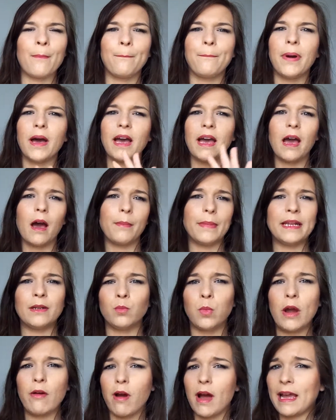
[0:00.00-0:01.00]
But I
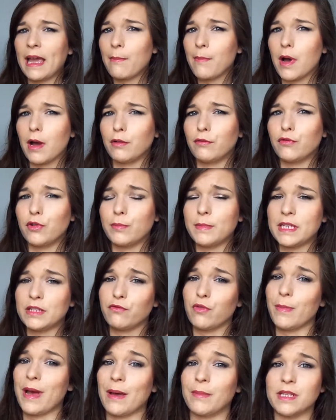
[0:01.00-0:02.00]
mean, where I get mine from is
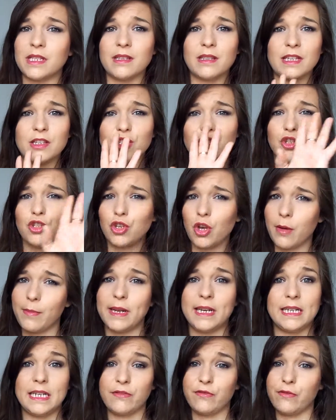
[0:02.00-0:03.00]
from Amazon. There's so
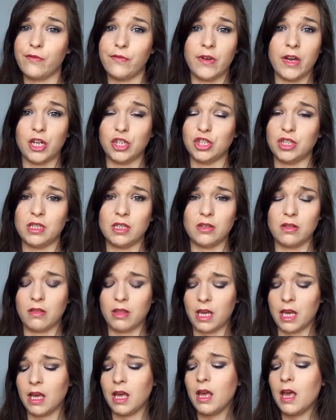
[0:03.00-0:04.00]
many different versions on
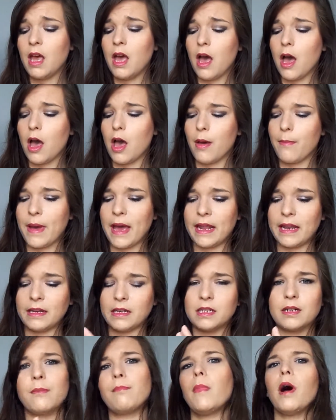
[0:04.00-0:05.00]
there,
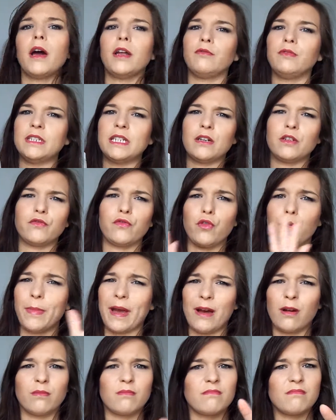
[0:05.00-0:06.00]
and mine retails for
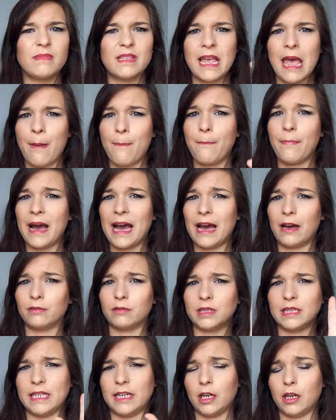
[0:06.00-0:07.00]
about
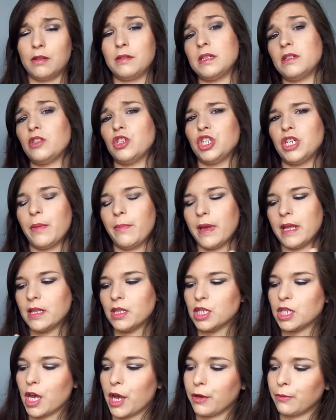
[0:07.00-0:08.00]
£10, including the shipping.
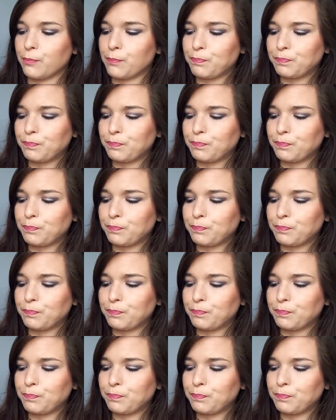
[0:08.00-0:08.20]
So